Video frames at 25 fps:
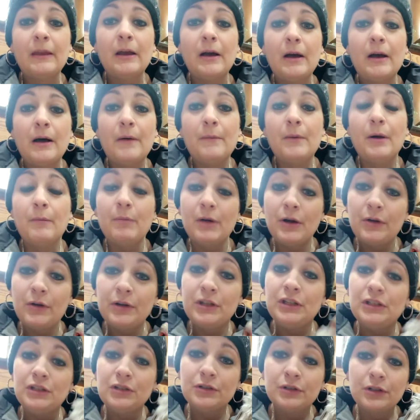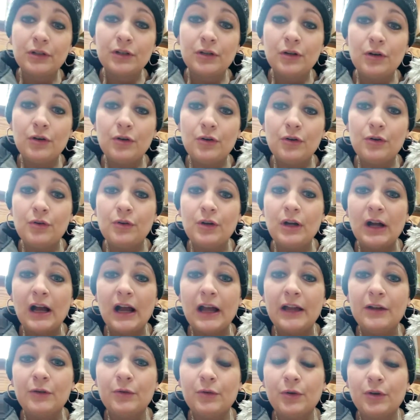About a year ago,
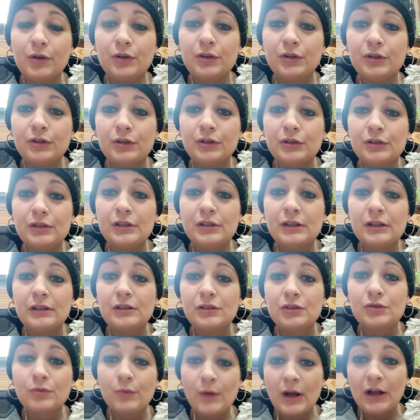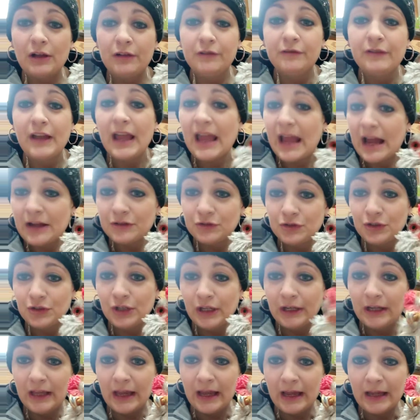I ordered 12
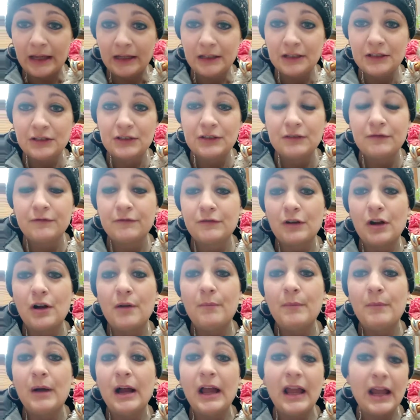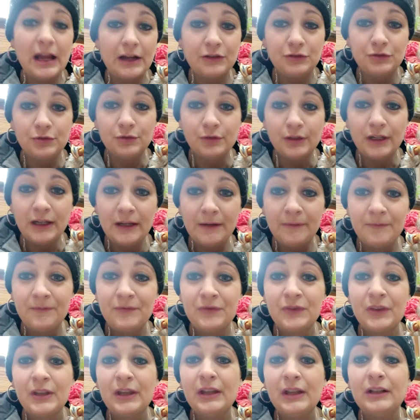hatching eggs from a hatchery
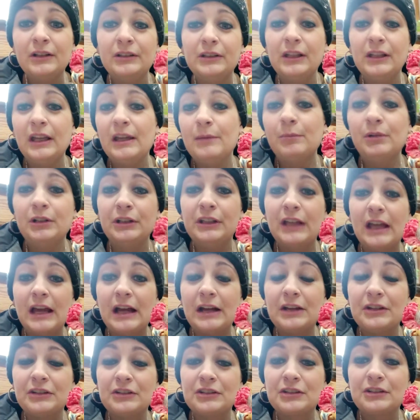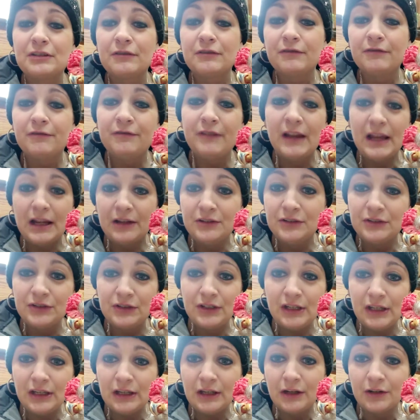labeled as
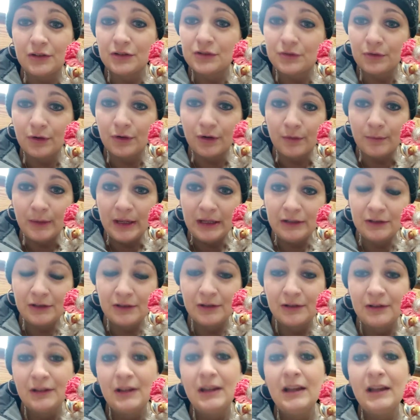fancy assortment,